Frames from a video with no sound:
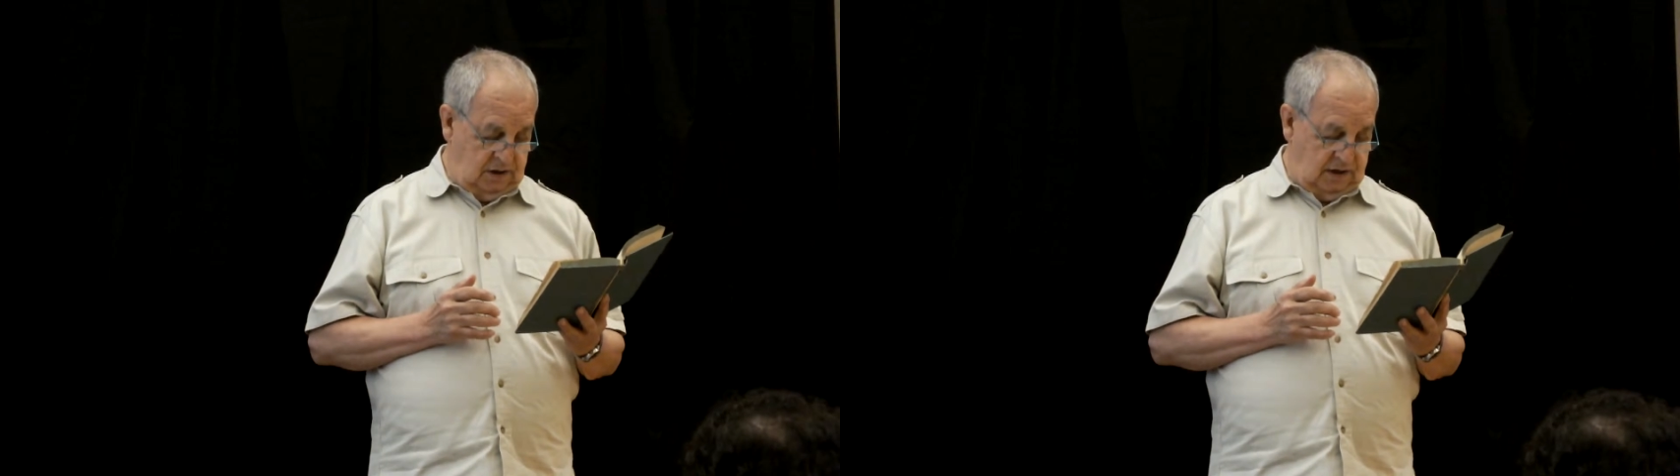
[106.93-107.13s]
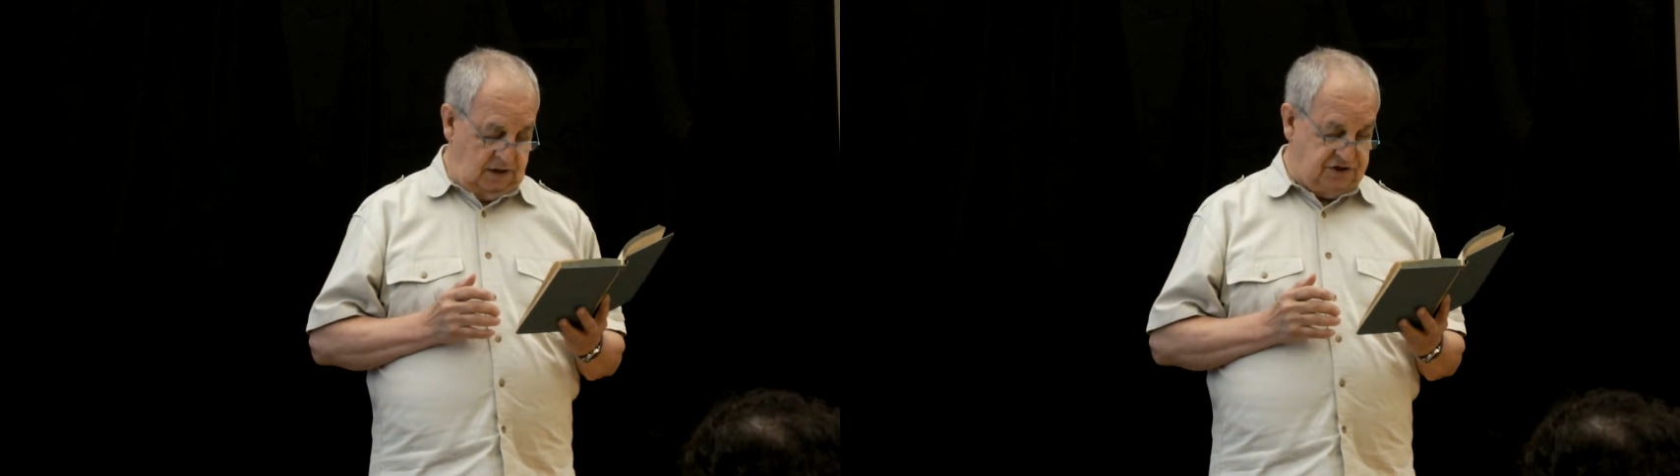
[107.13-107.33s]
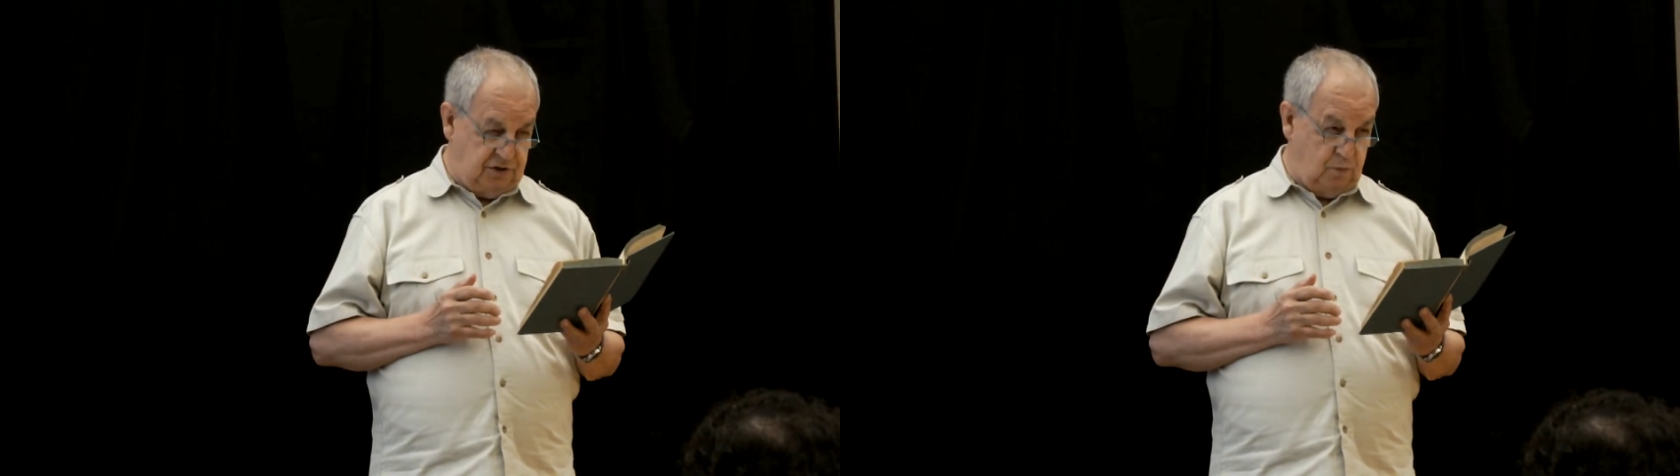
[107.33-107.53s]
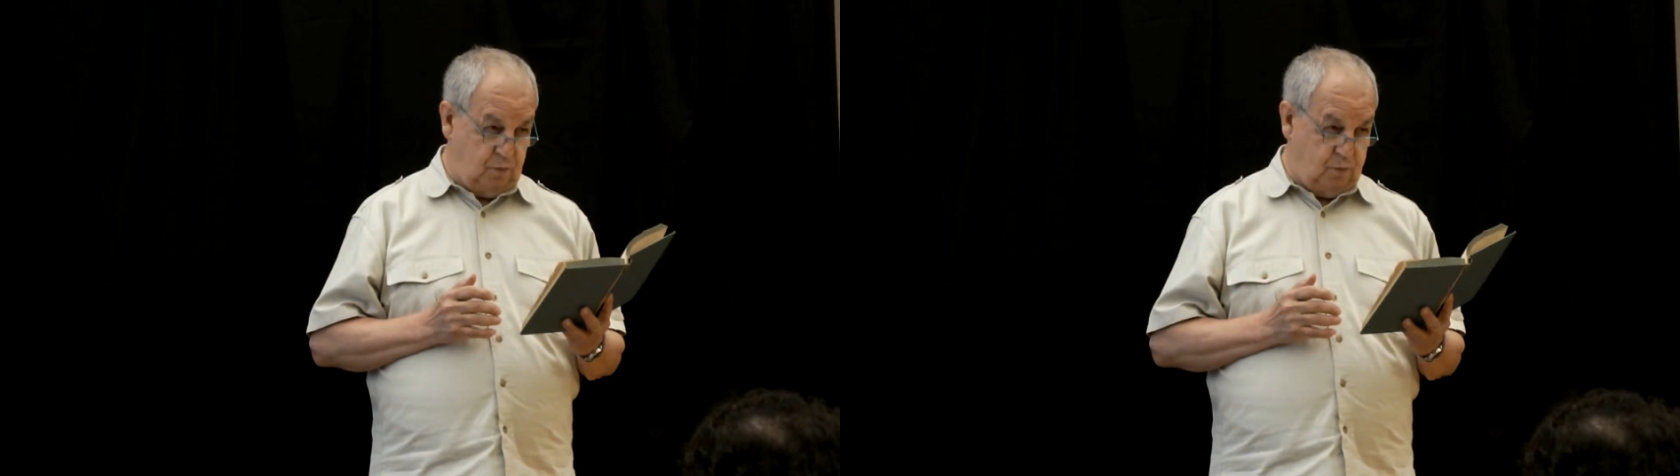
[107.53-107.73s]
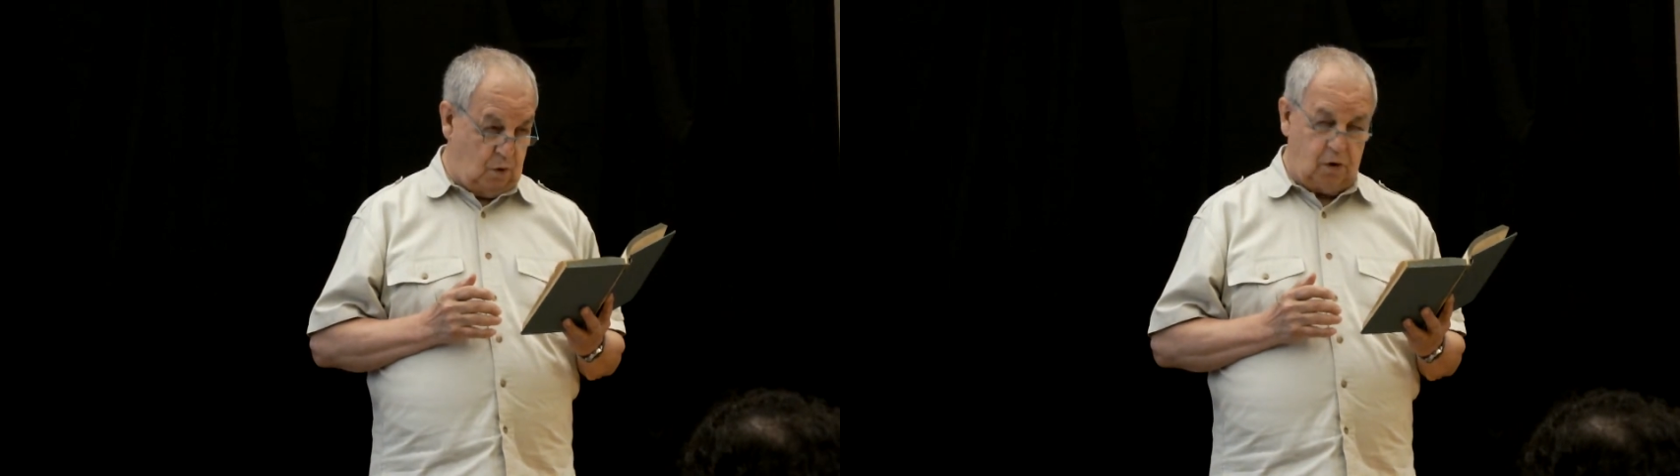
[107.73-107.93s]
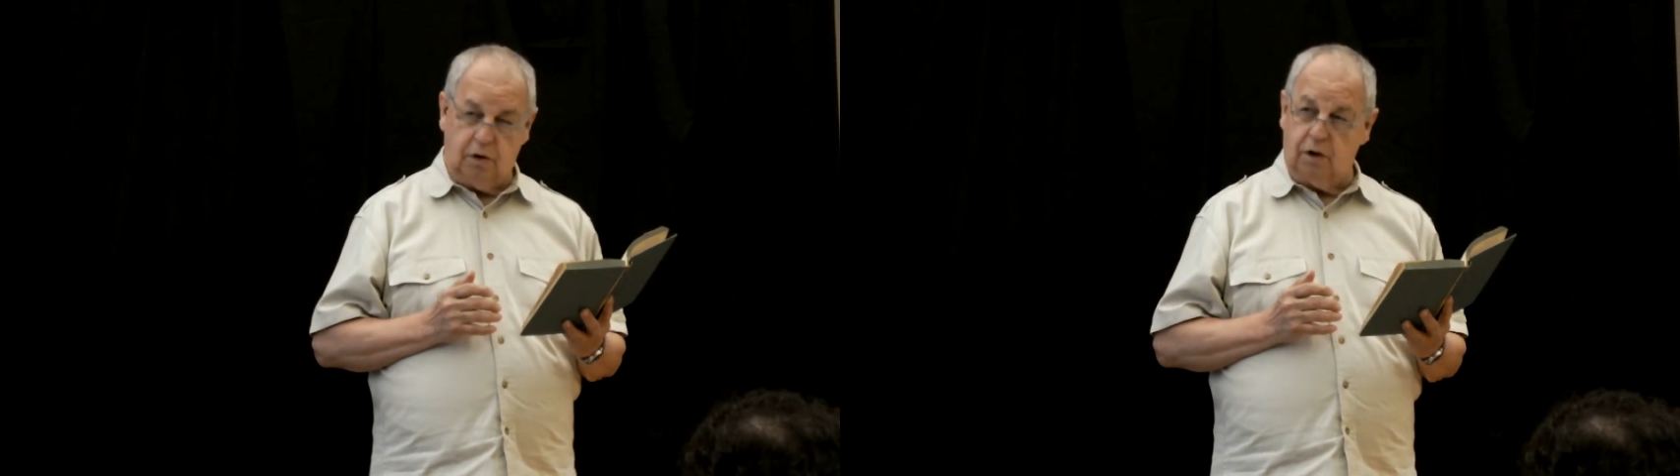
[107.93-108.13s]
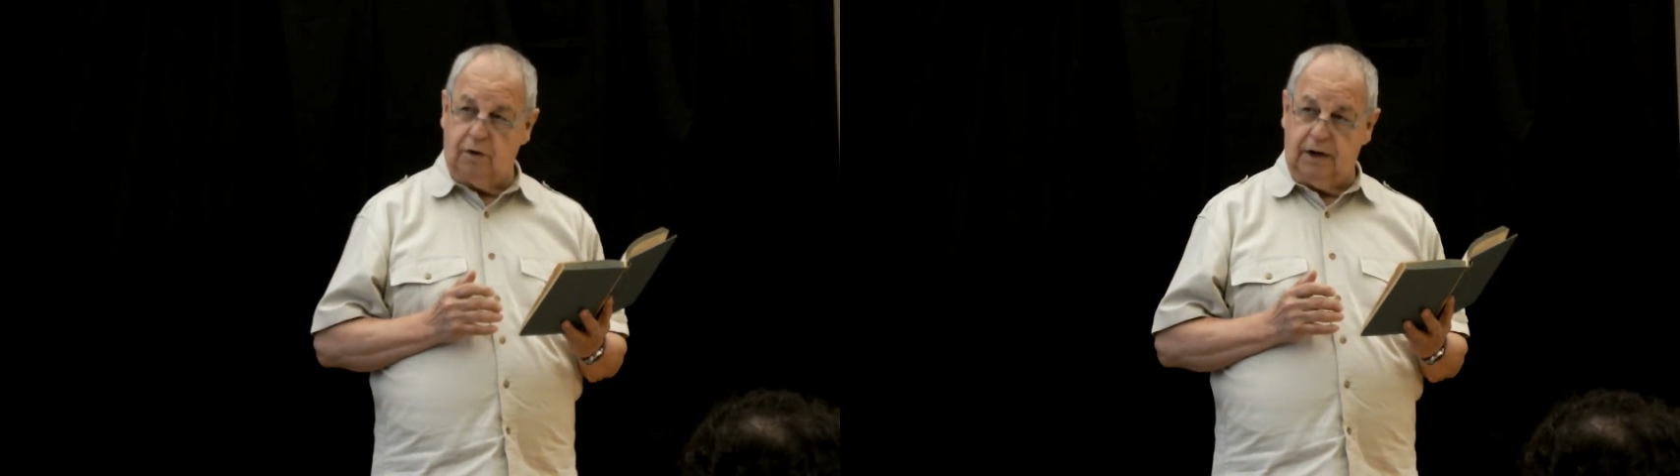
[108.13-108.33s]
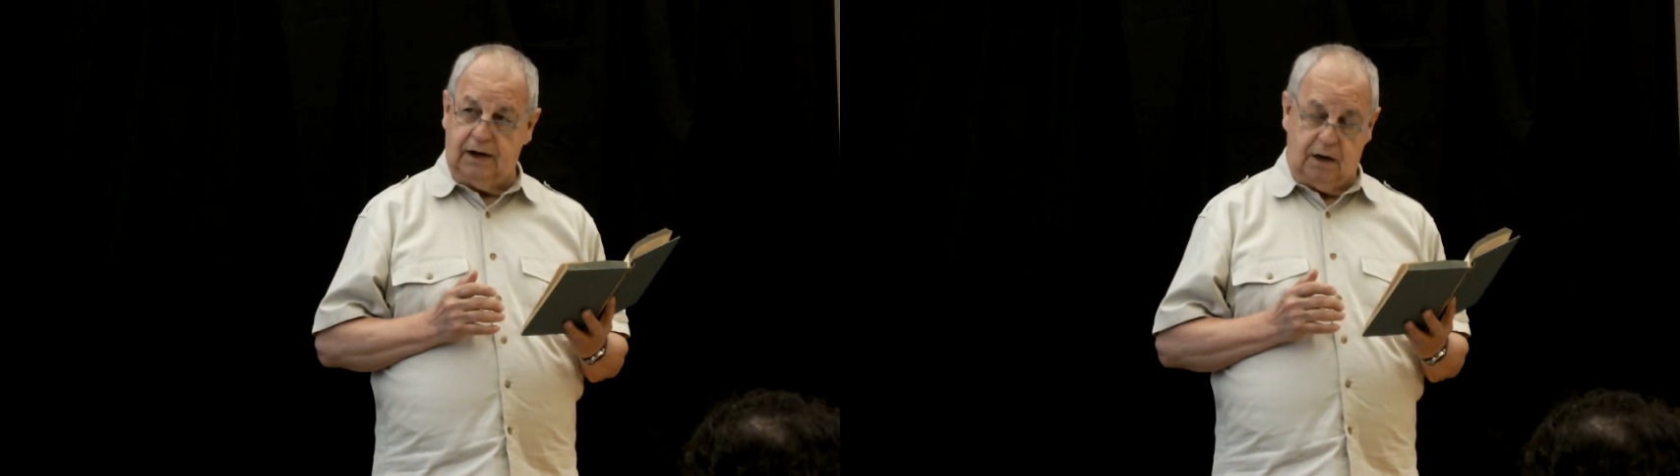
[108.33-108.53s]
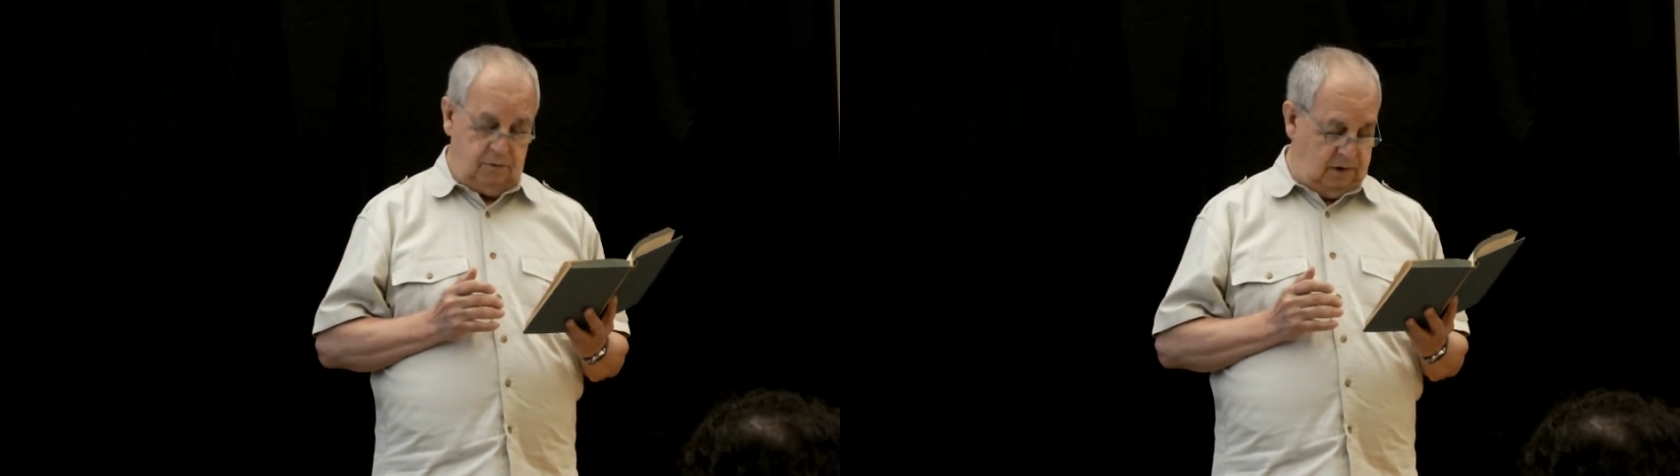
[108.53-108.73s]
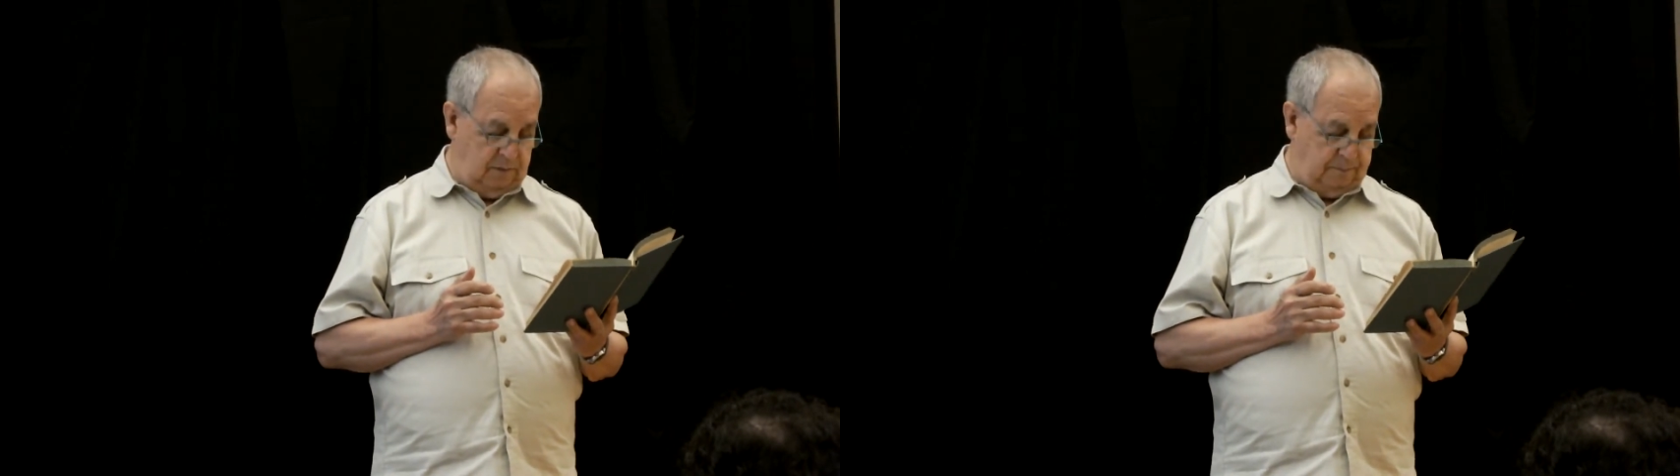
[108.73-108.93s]
and she wore her
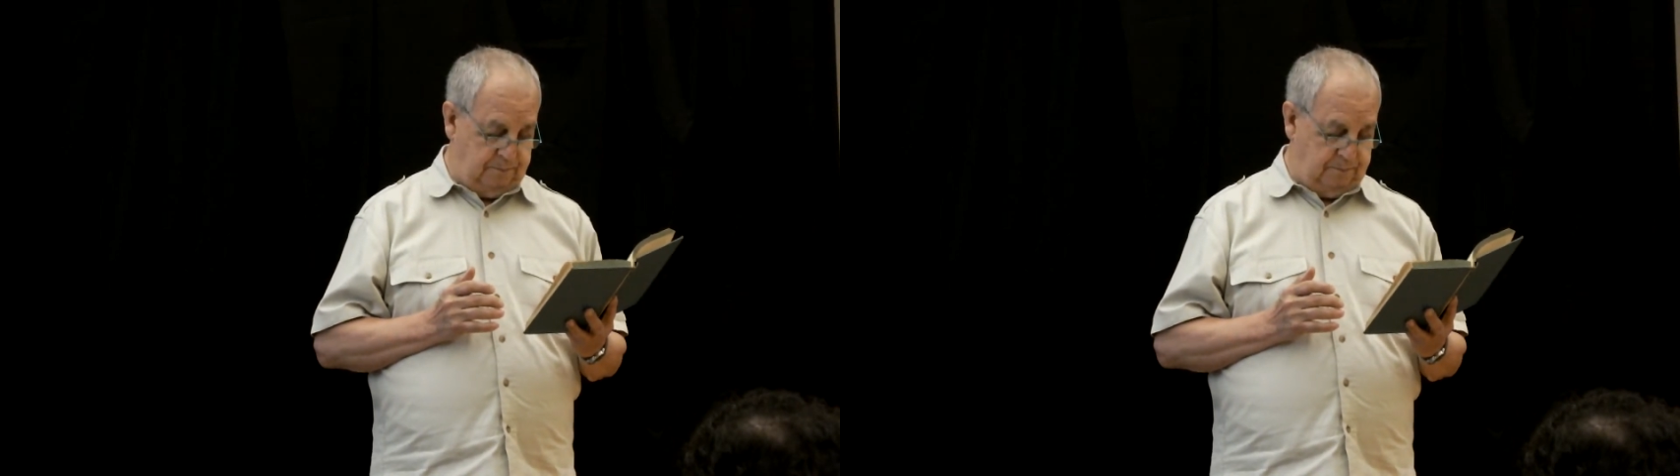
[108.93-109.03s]
hair in a